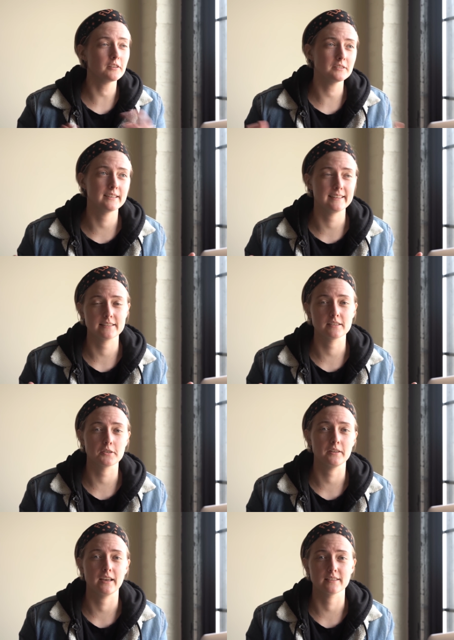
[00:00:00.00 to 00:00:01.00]
I don't think it
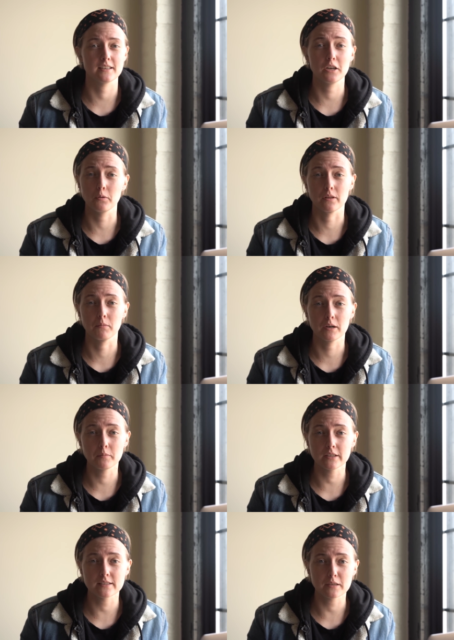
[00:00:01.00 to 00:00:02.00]
necessarily has to do with
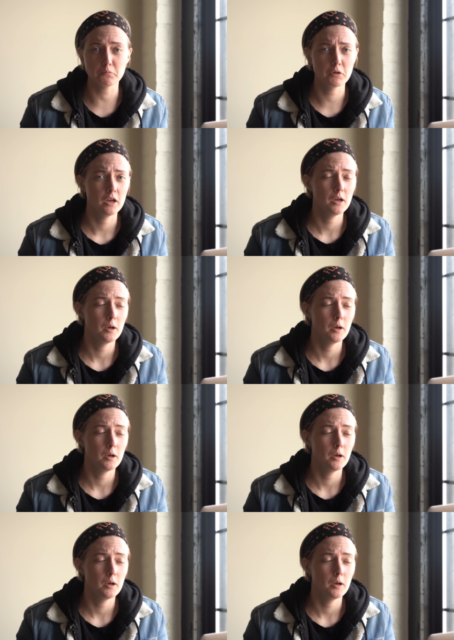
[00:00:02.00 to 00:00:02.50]
minimalism,